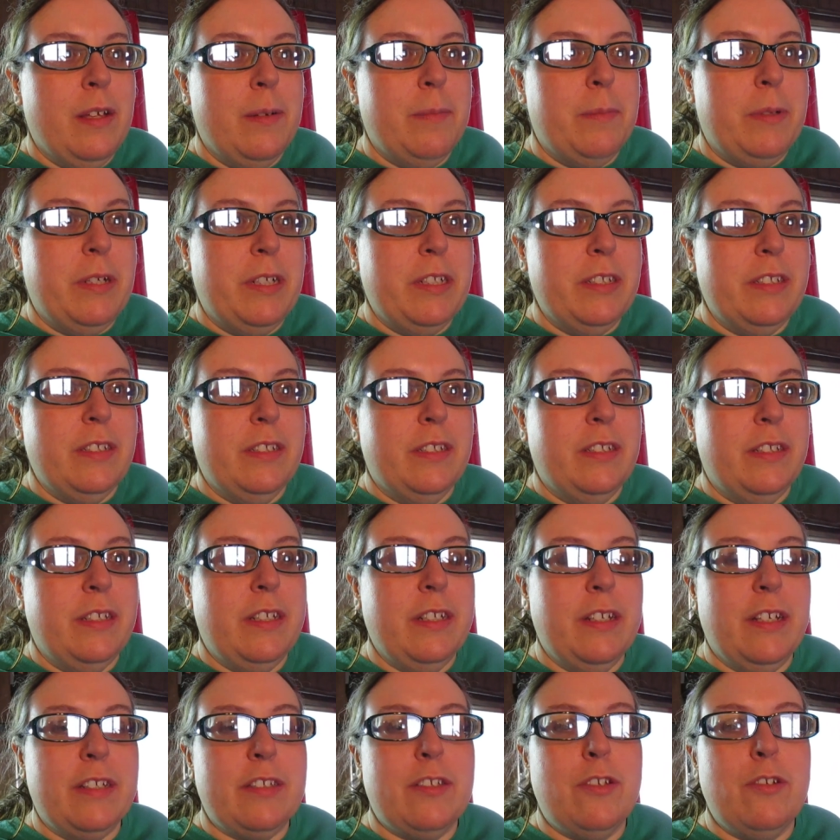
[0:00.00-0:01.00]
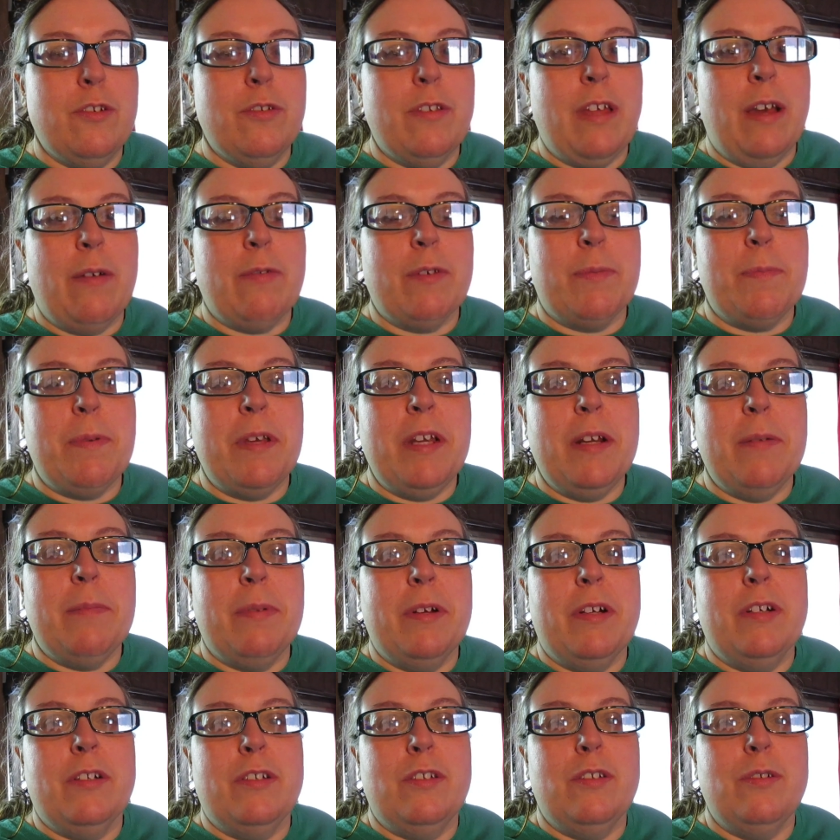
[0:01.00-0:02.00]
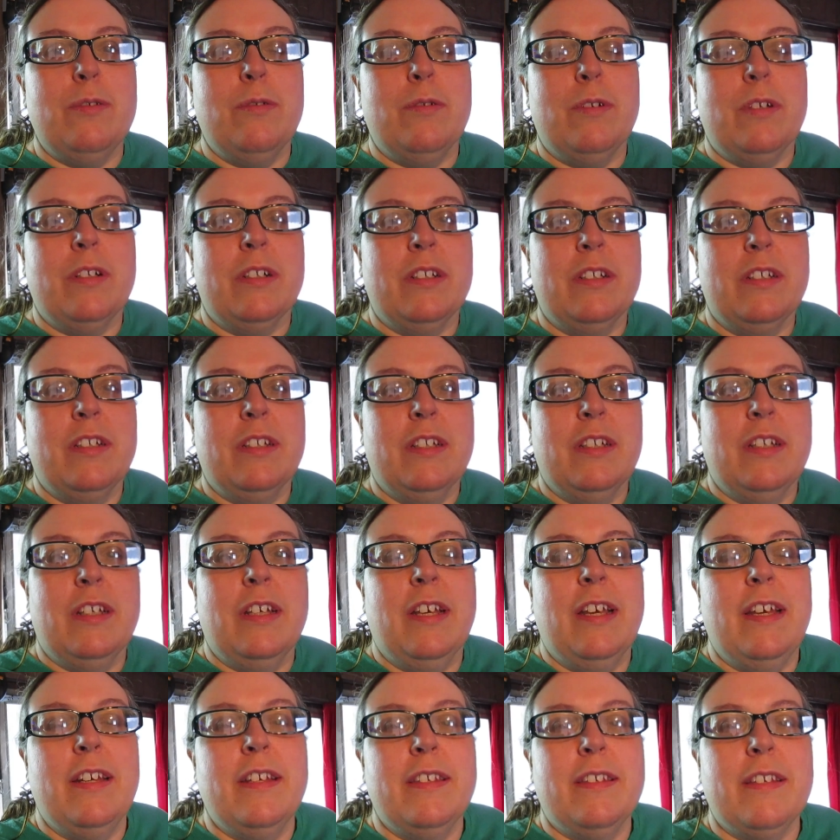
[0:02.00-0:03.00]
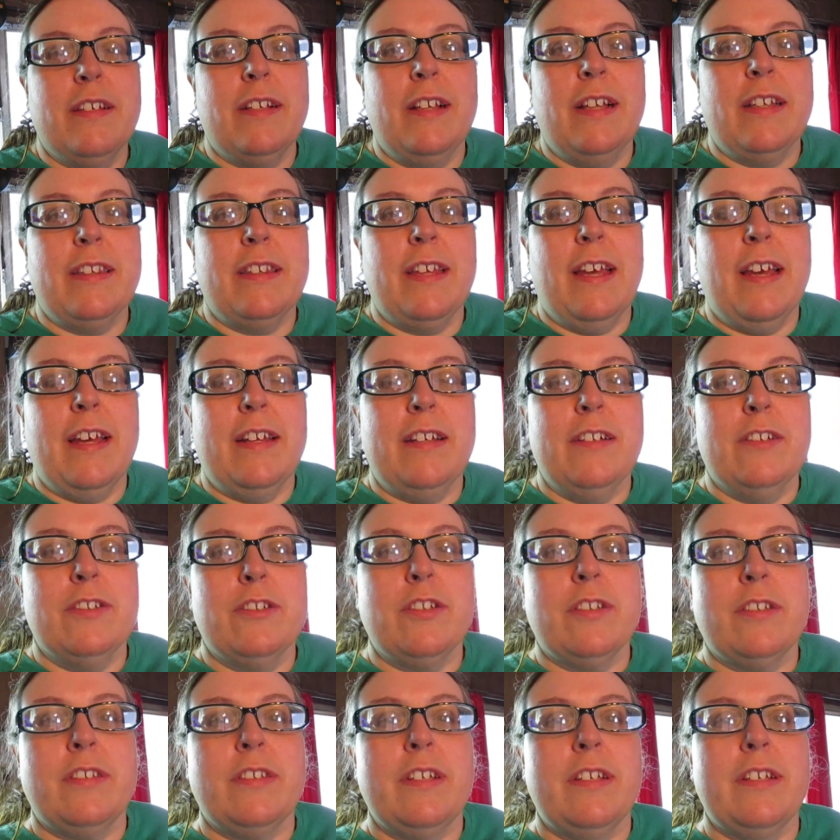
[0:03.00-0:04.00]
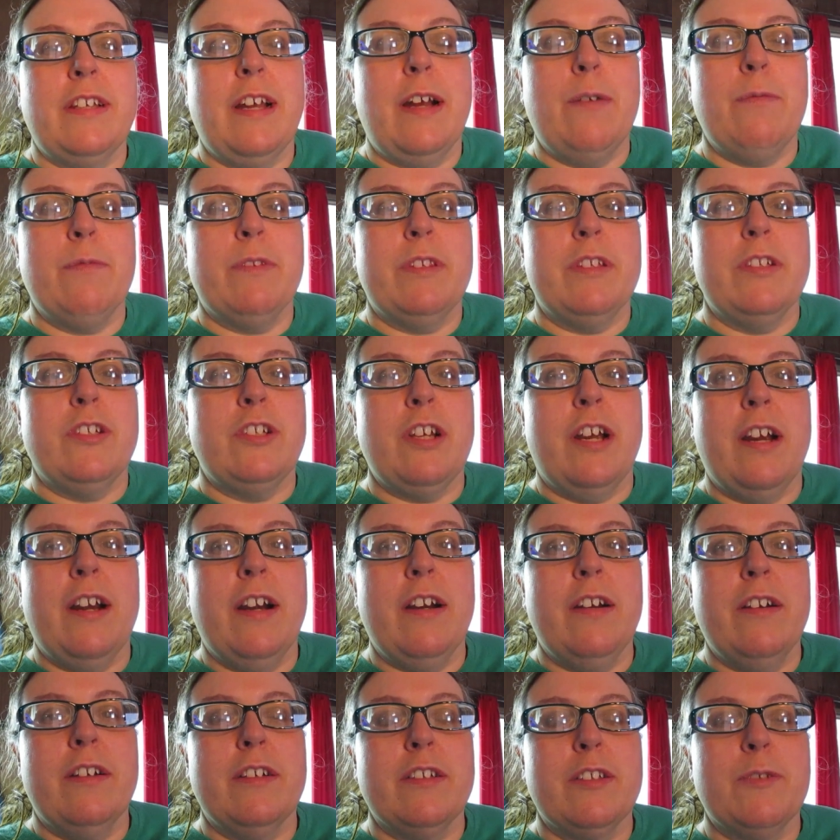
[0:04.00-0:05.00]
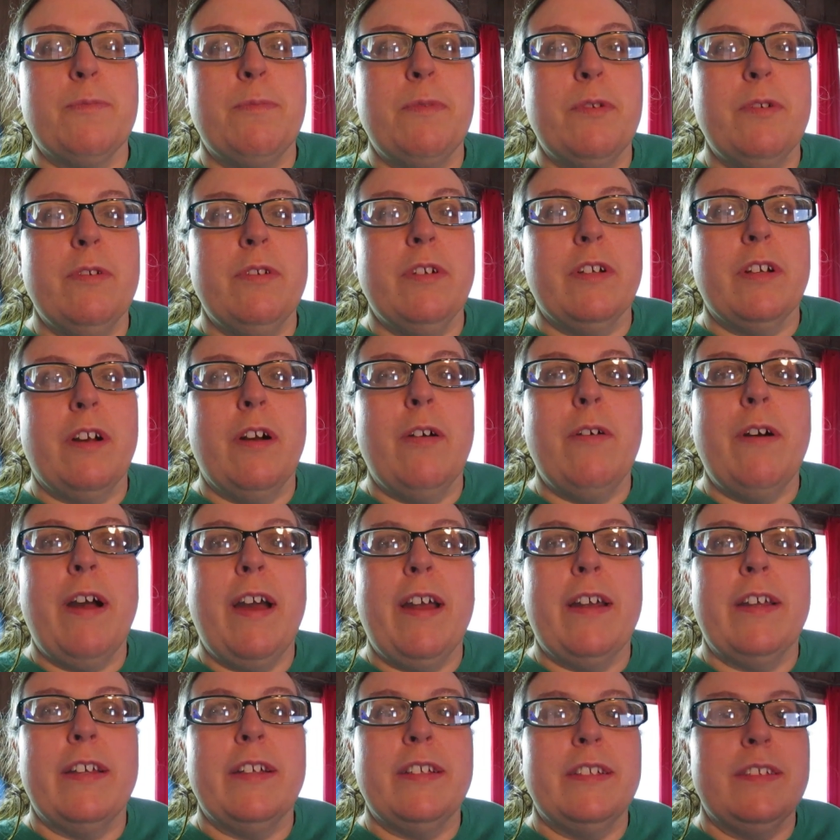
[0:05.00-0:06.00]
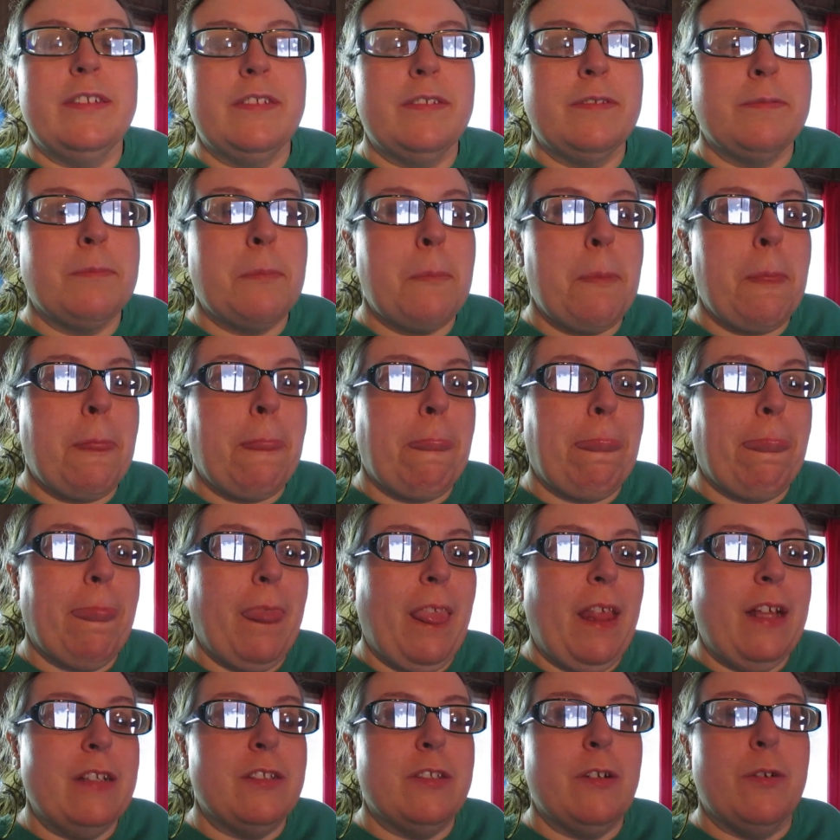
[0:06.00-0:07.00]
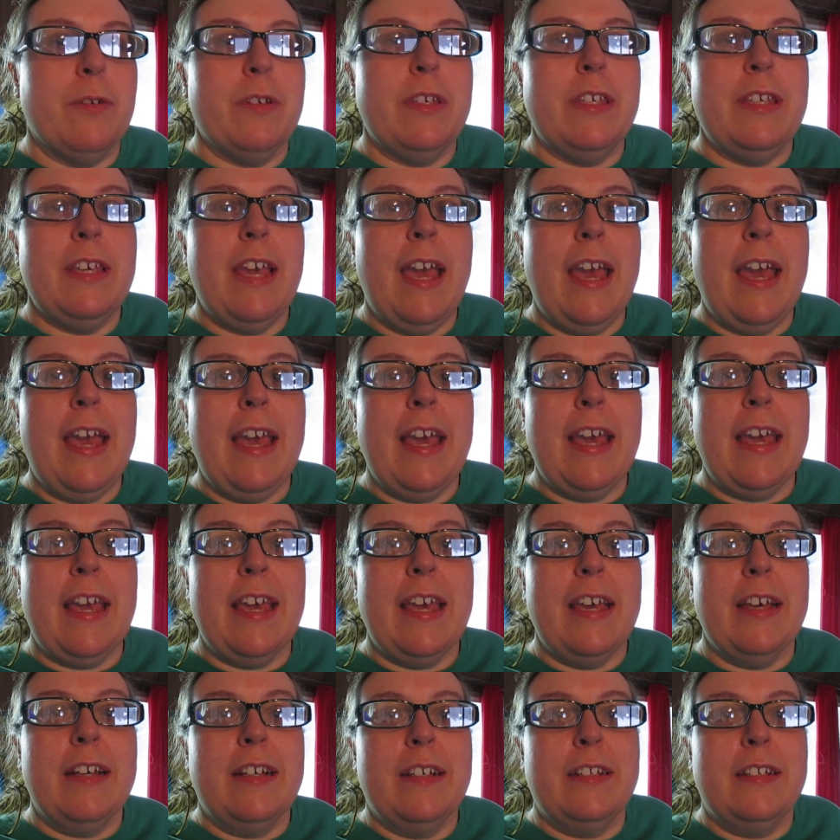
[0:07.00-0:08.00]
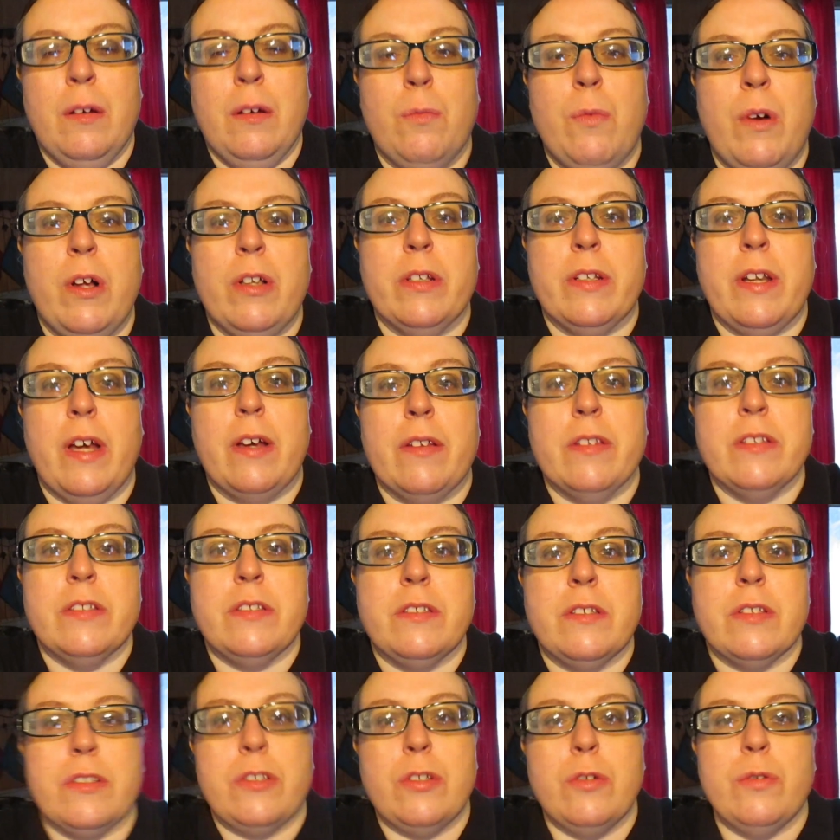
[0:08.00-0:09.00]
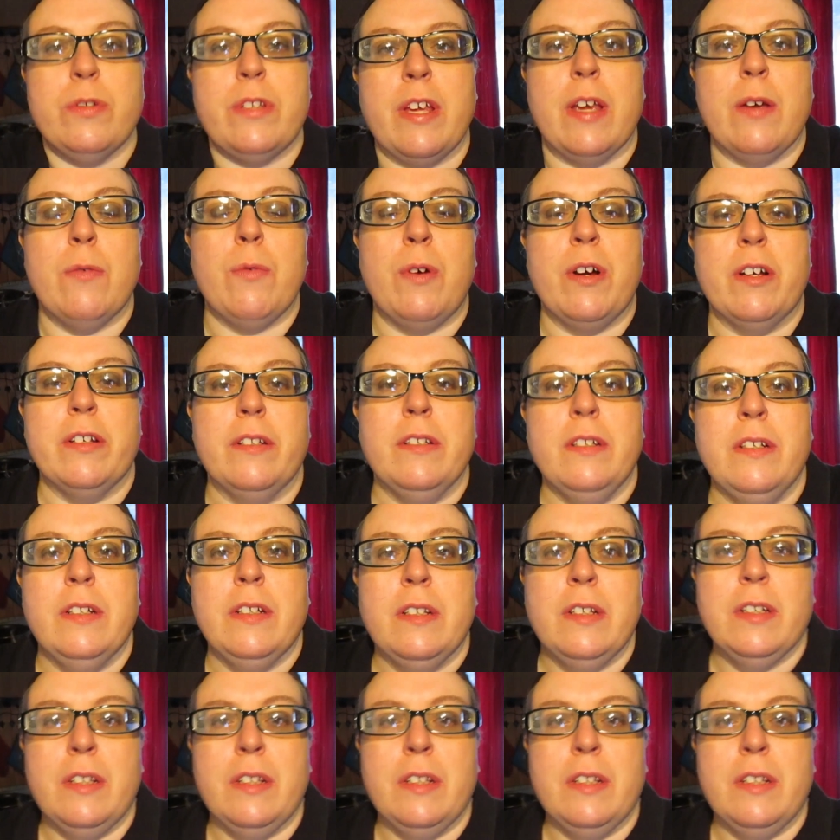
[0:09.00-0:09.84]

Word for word: But he likes to do that with peanut butter too. Anything like that. He'll just sit down with the jar and a spoon and go at it. So yay. Well, now this is a two-day one.